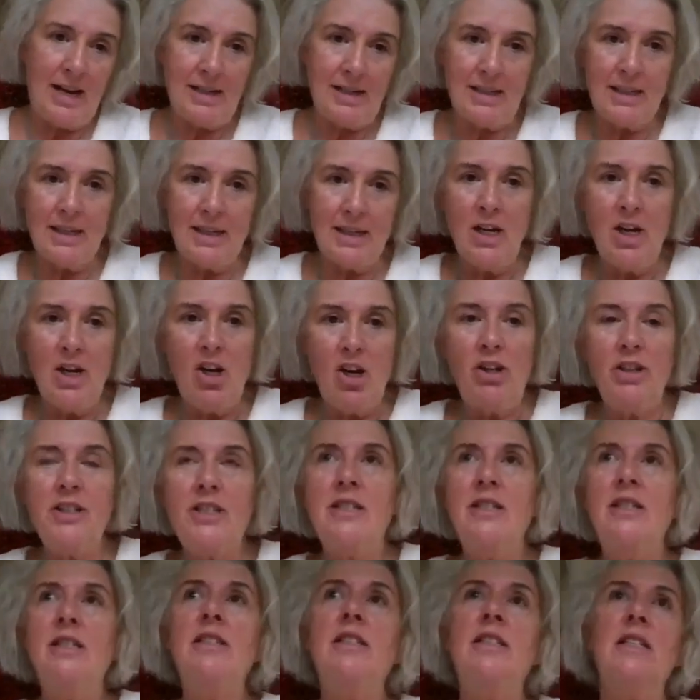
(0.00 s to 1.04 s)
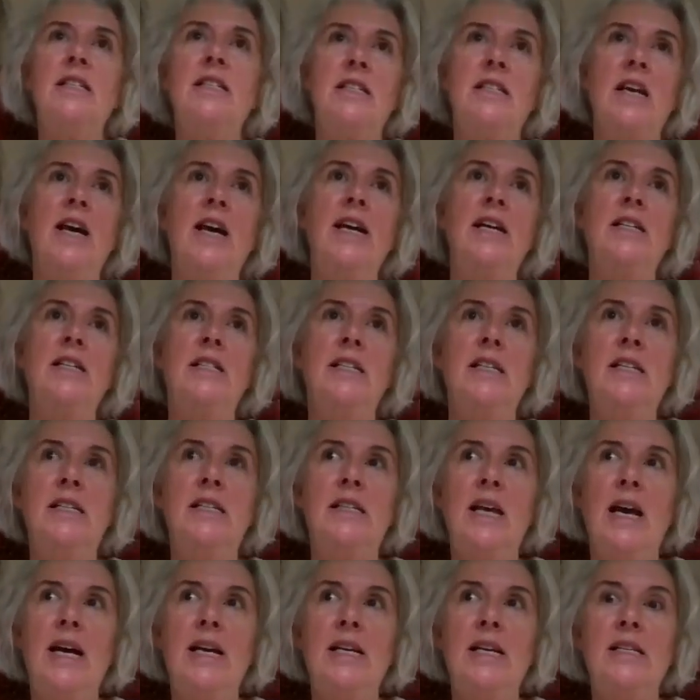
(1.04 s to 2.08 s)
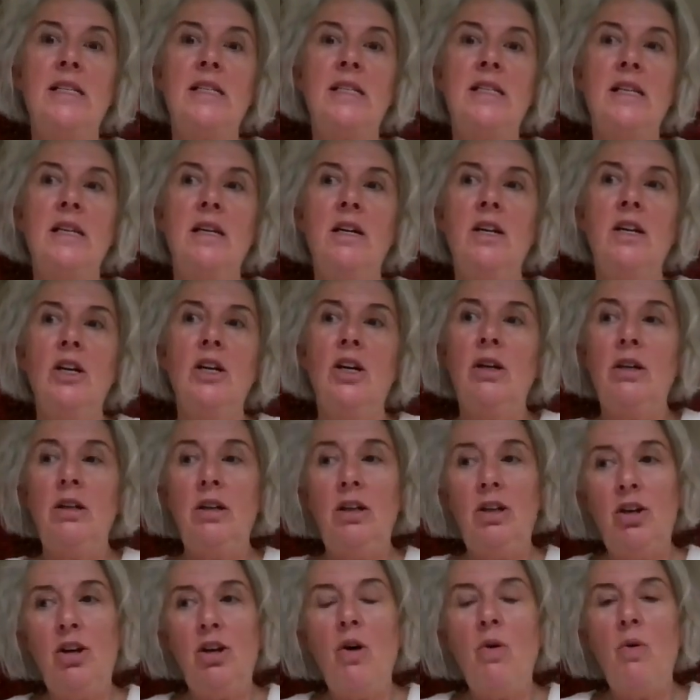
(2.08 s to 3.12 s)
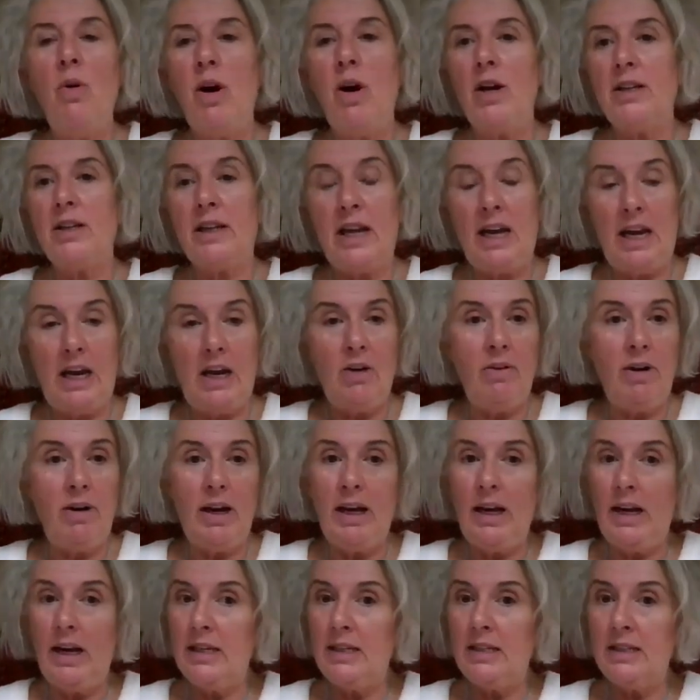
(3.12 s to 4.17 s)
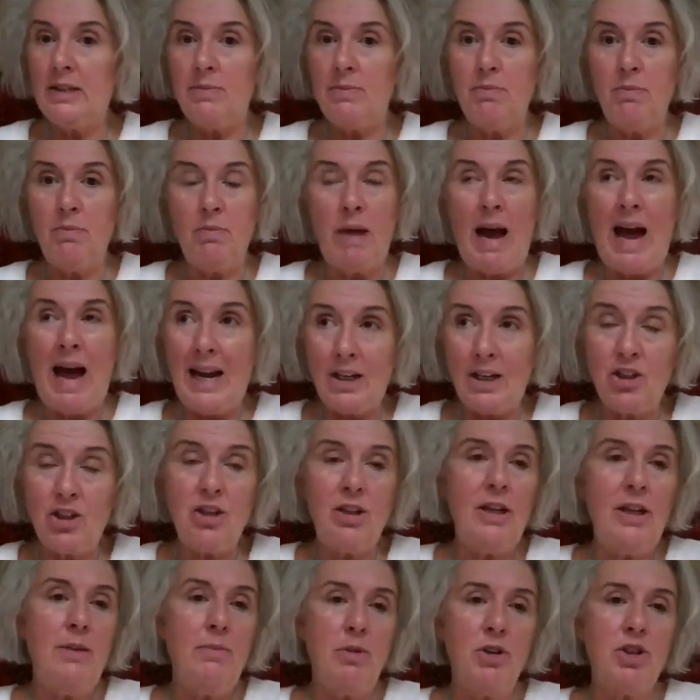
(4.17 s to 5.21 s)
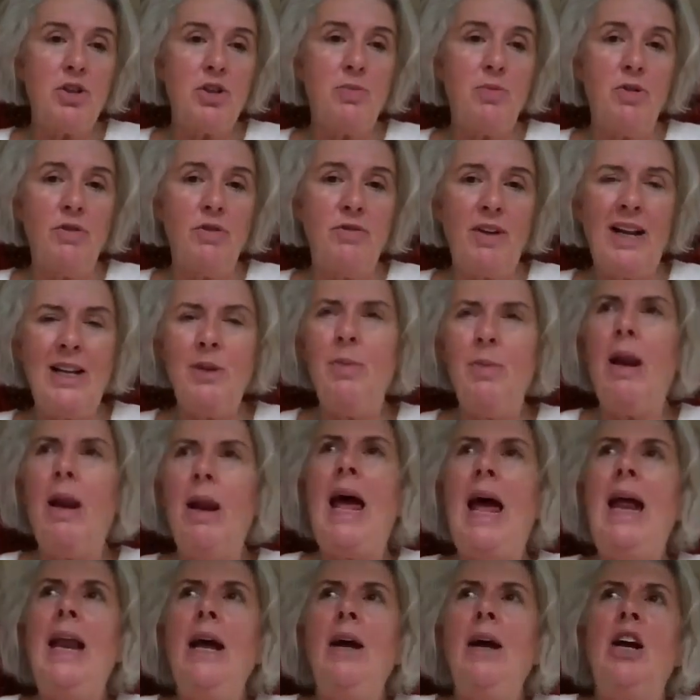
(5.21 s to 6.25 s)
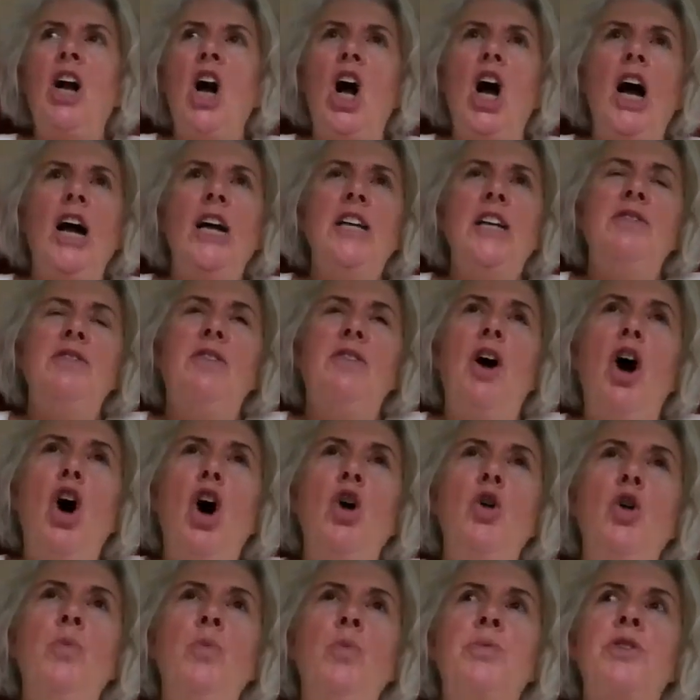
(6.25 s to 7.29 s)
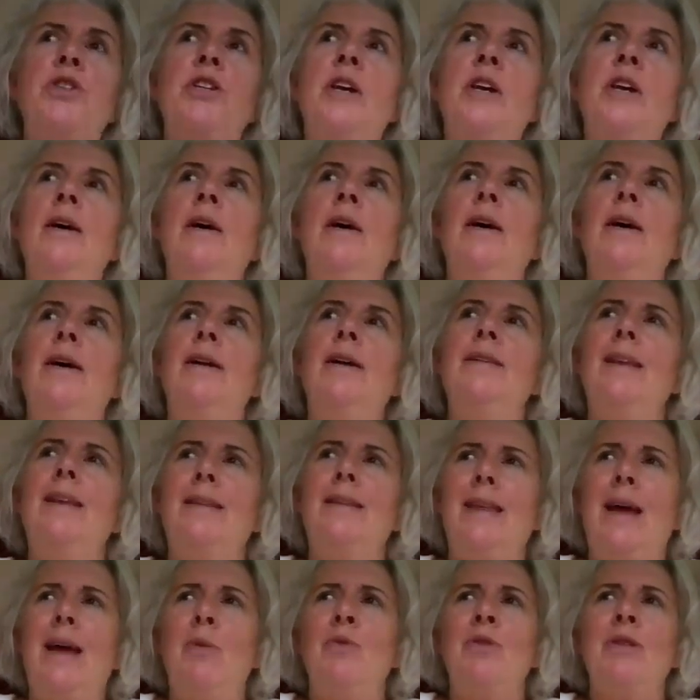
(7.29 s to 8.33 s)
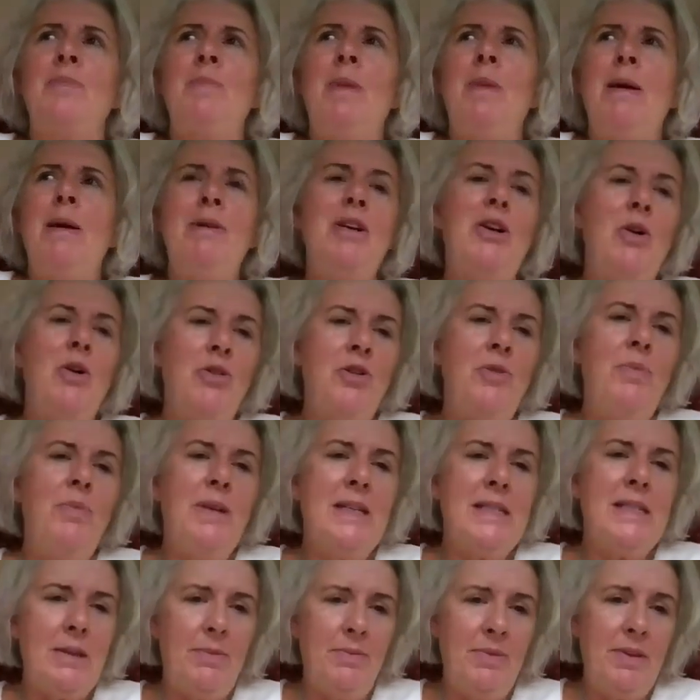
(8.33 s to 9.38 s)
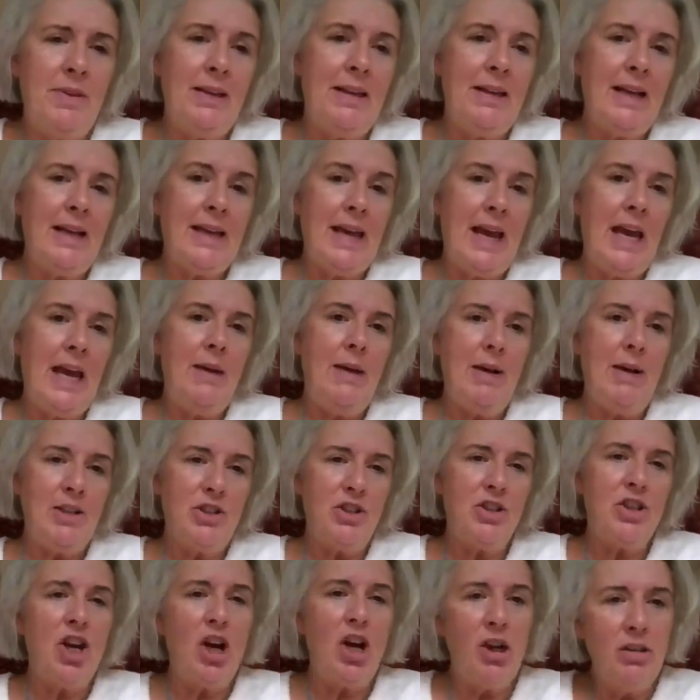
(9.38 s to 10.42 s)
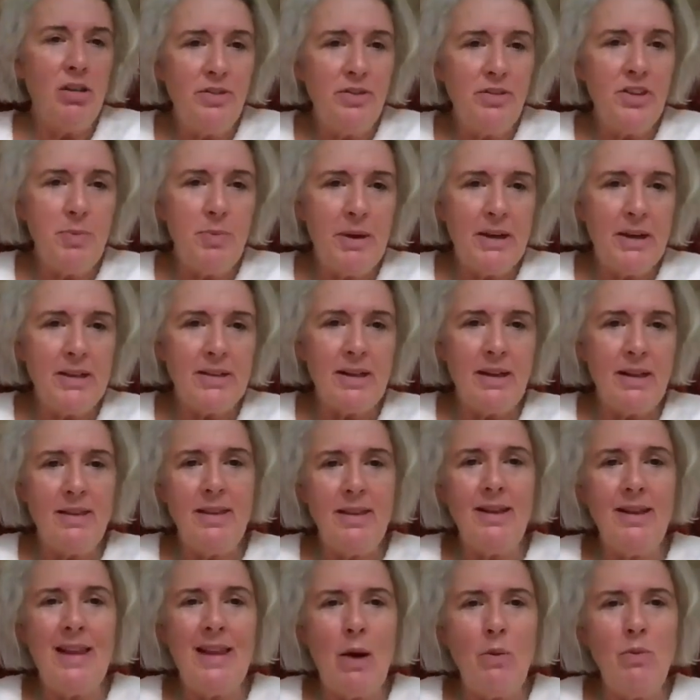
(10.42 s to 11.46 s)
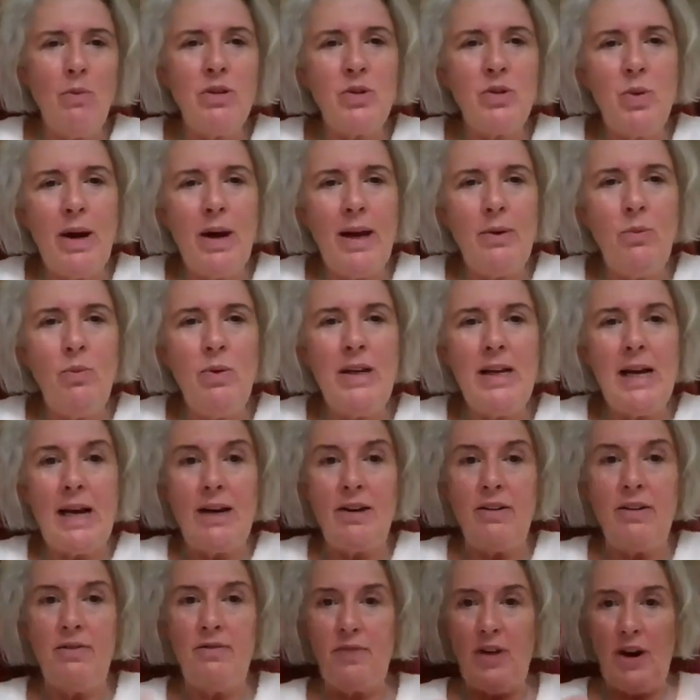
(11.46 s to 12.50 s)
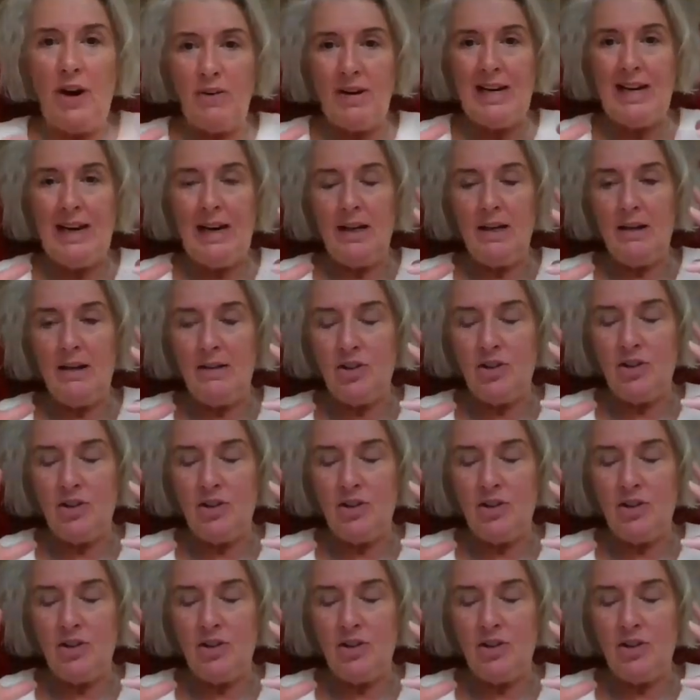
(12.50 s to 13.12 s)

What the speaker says: that, until society says, you know what, caring is actually much more valuable. And I kind of hoped that that was maybe going to be something that came out of COVID, because I think that was when we had a very